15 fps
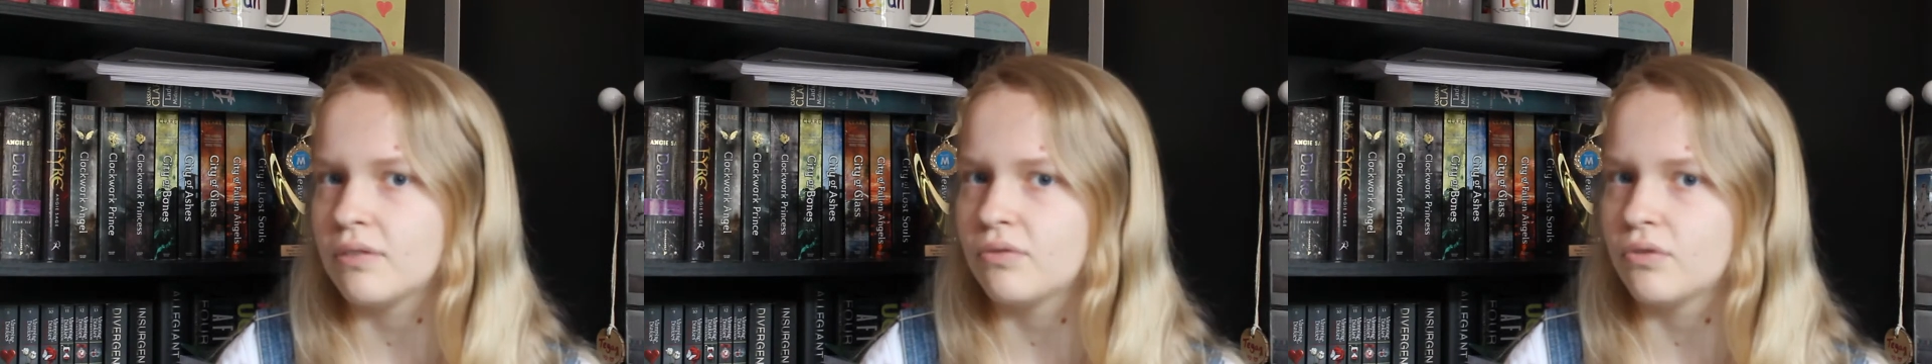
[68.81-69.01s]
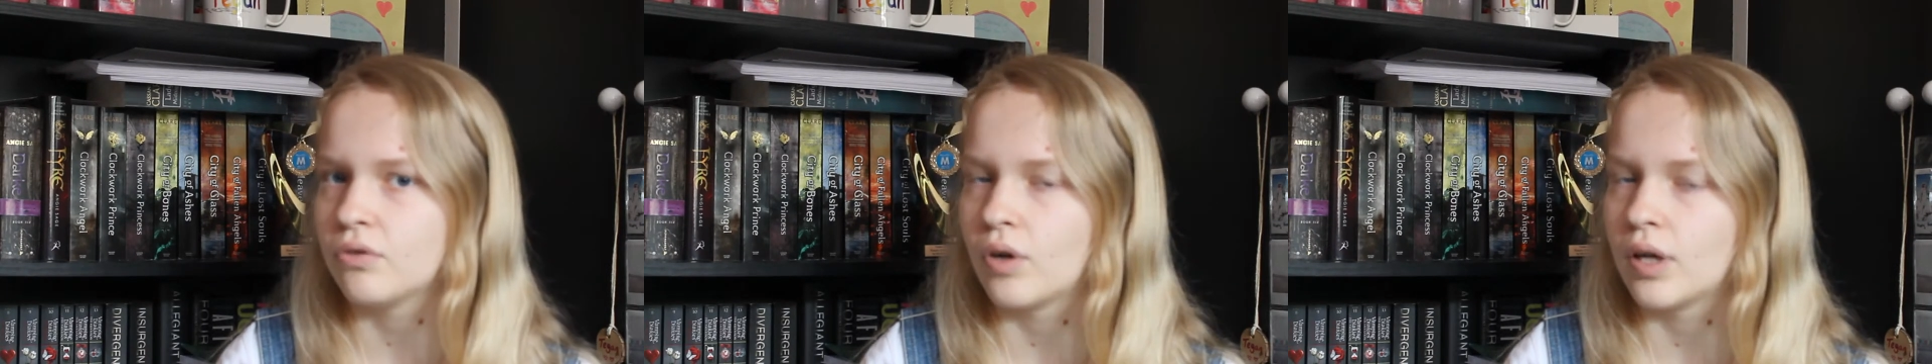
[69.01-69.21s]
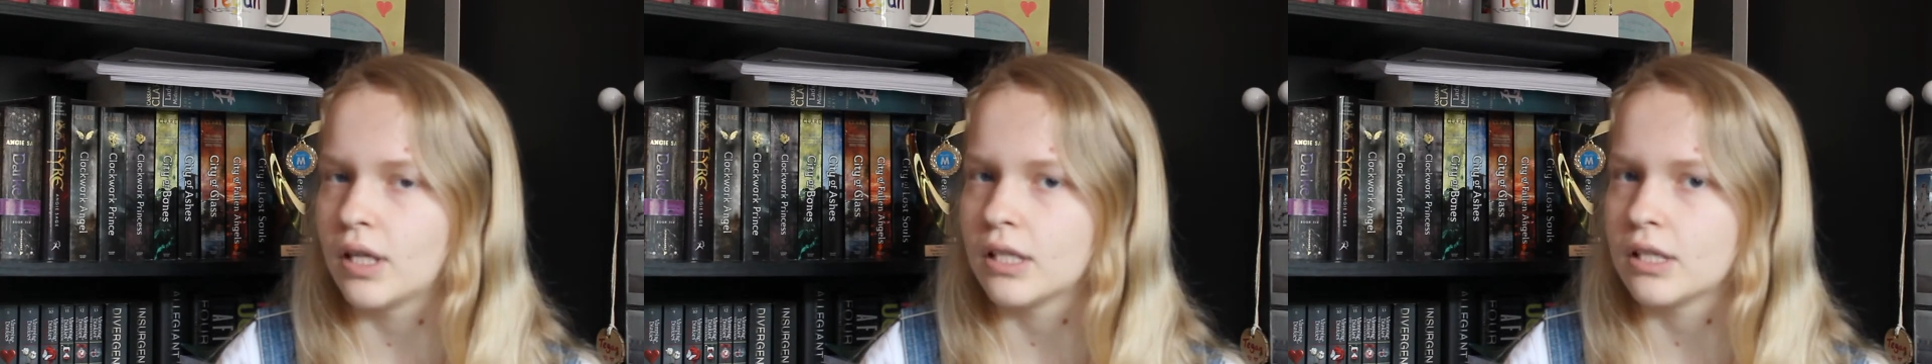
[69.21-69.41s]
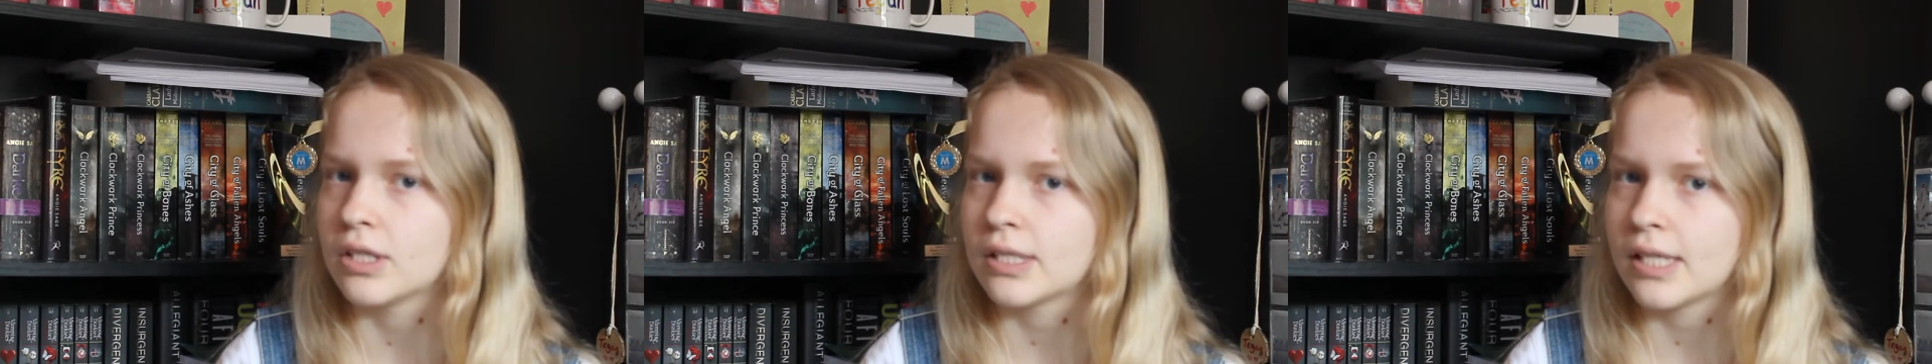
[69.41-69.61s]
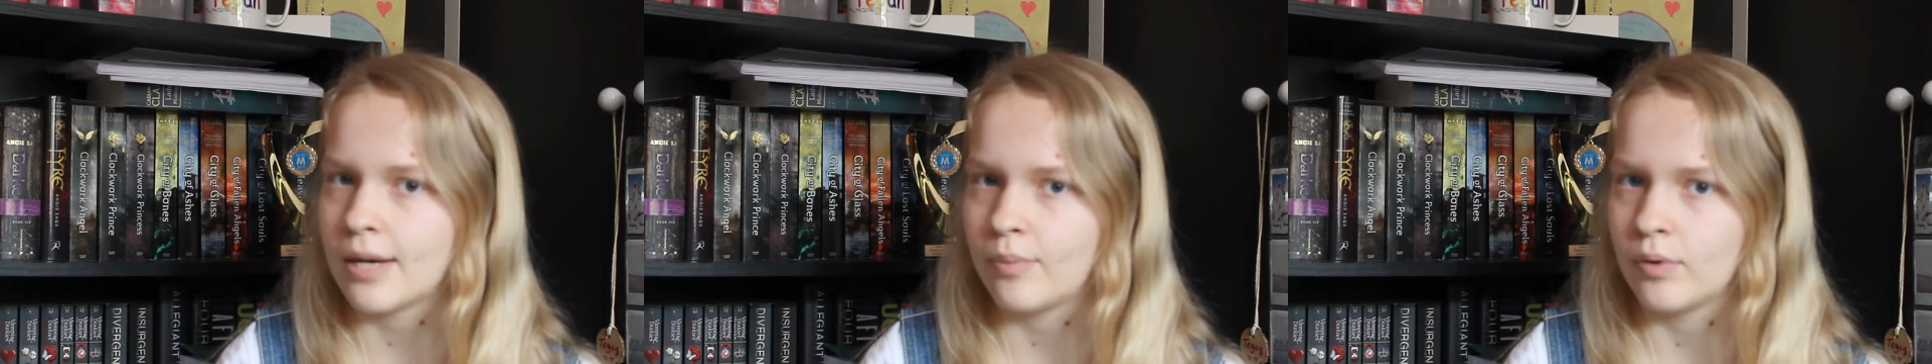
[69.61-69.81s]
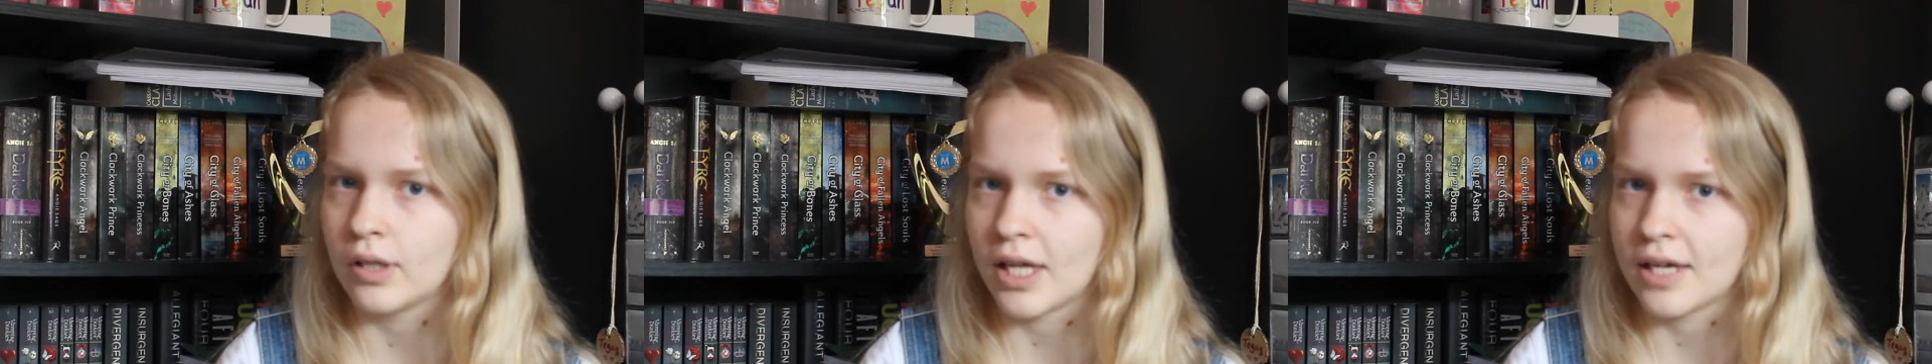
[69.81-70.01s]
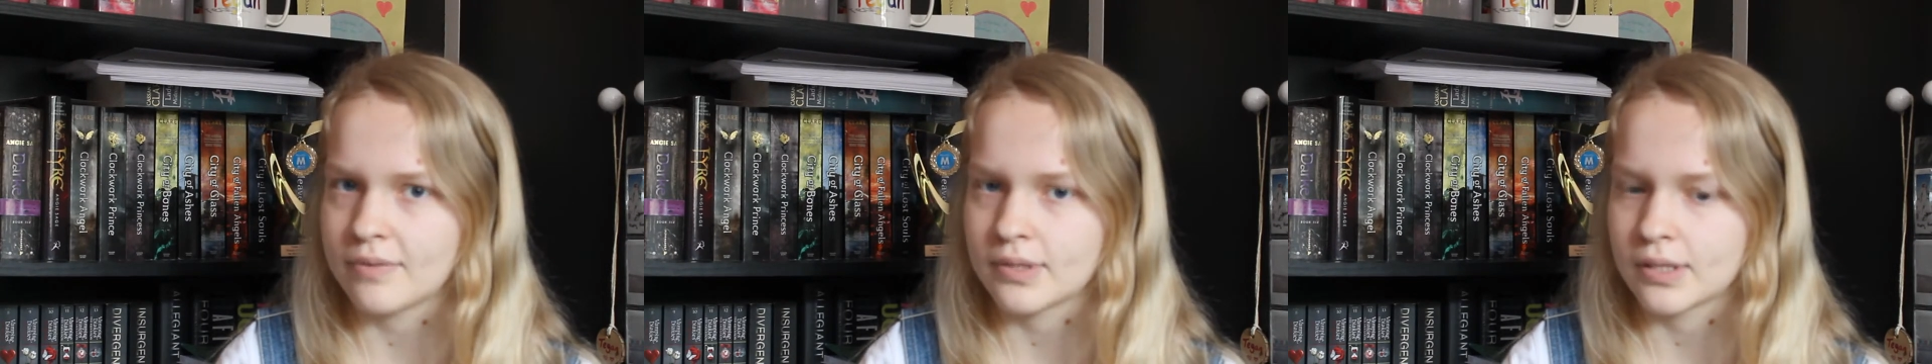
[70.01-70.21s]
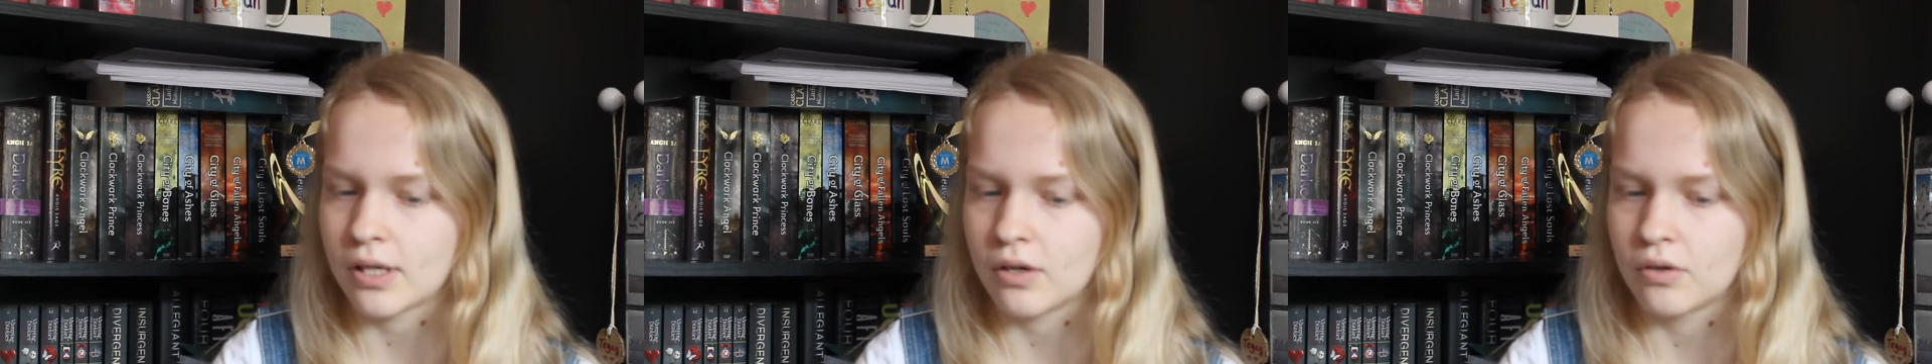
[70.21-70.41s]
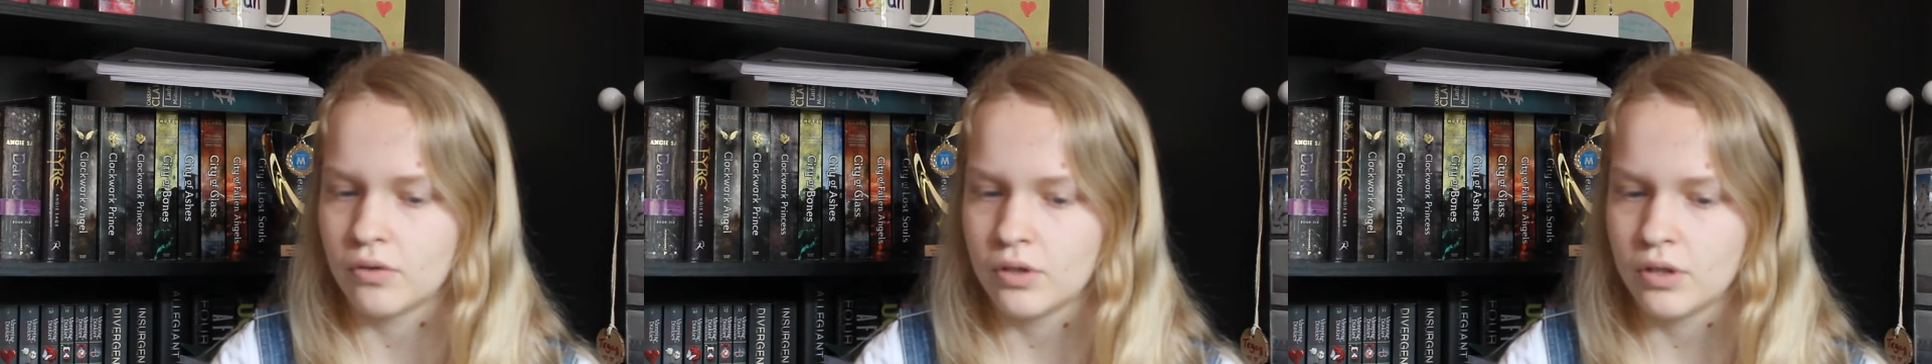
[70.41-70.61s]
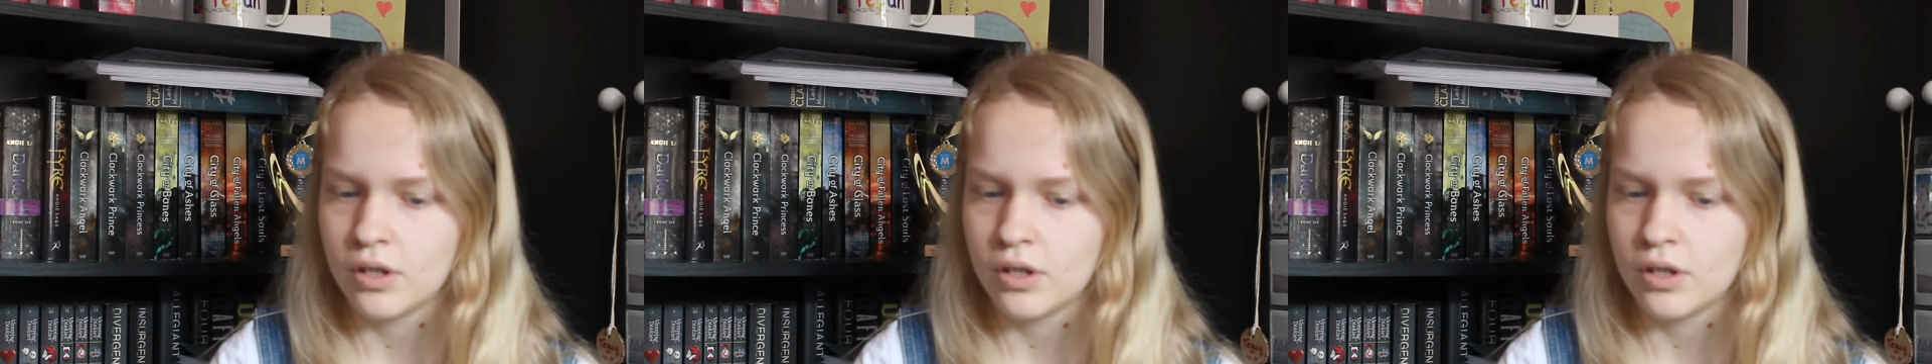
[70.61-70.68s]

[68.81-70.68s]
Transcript: through an unstable lifestyle,